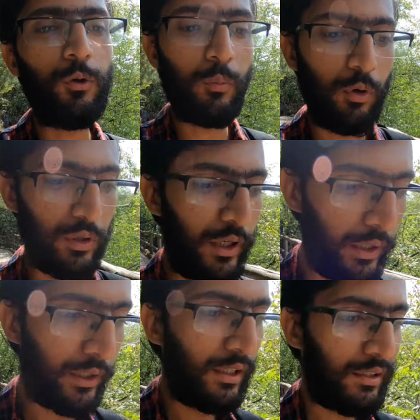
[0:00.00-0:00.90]
have to book
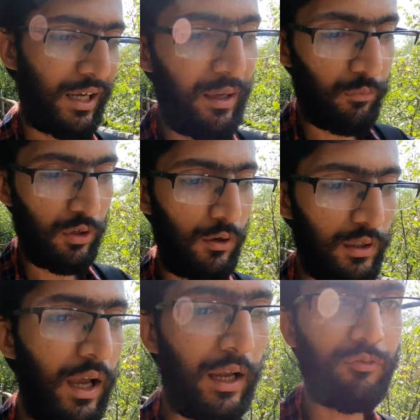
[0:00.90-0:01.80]
the time slot
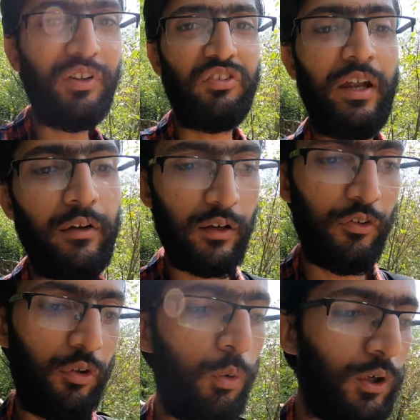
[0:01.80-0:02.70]
and which
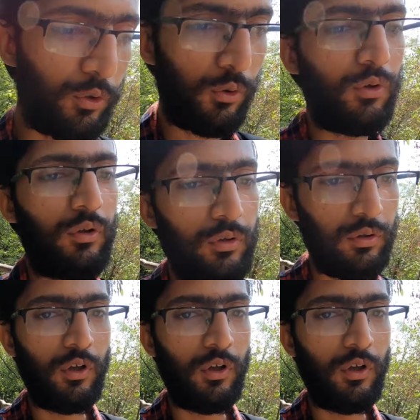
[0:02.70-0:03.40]
entrance you want to go through.